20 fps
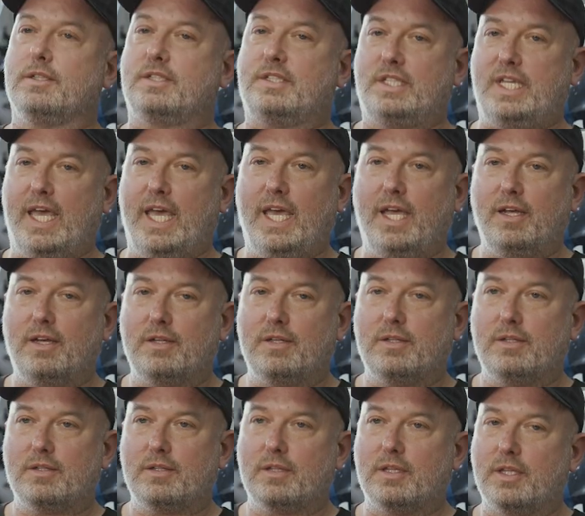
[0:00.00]

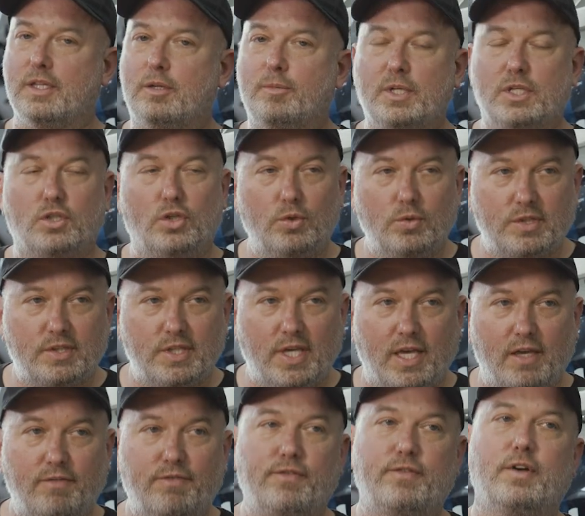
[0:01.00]
staying a little bit too
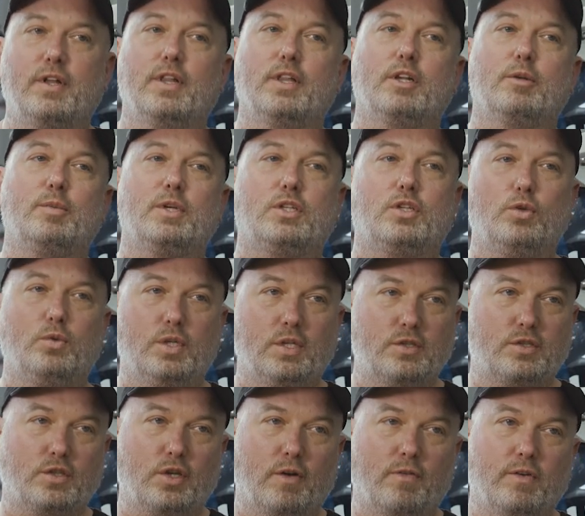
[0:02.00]
safe, a little bit too
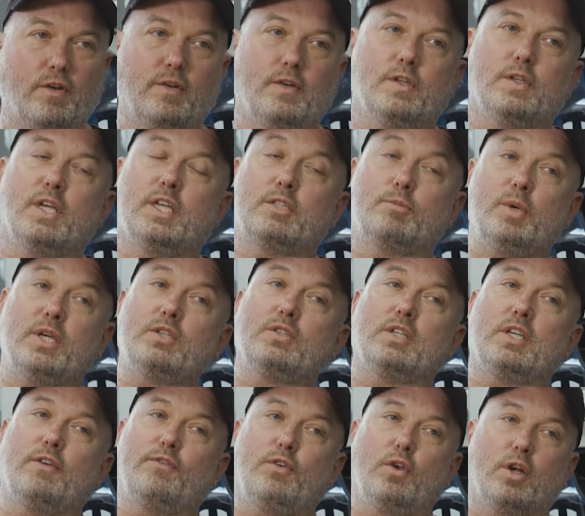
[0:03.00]
conservative,
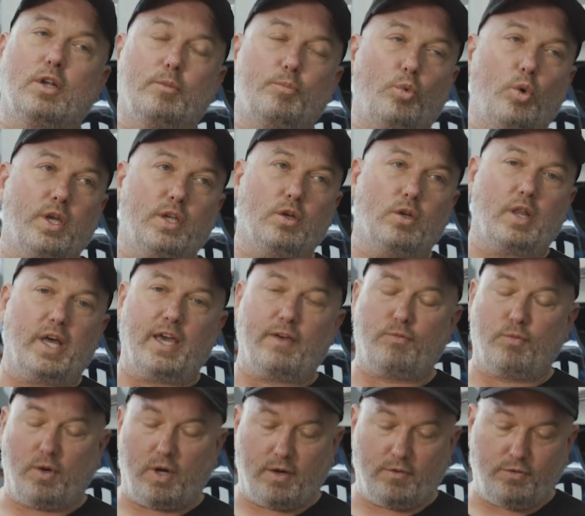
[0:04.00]
especially if you're at a point in your
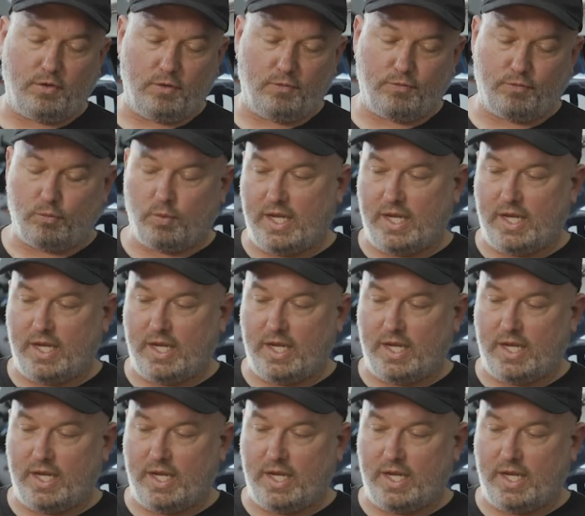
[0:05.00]
life where if you've